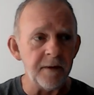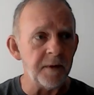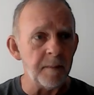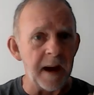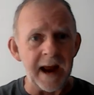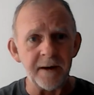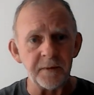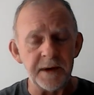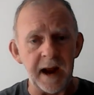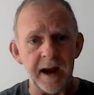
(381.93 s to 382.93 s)
the
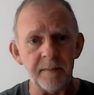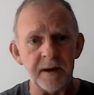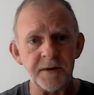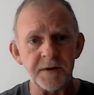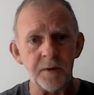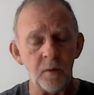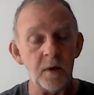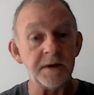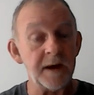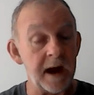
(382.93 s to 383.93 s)
battle damaged, the
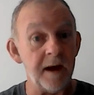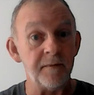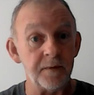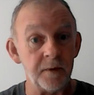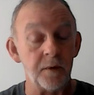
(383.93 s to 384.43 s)
ones that have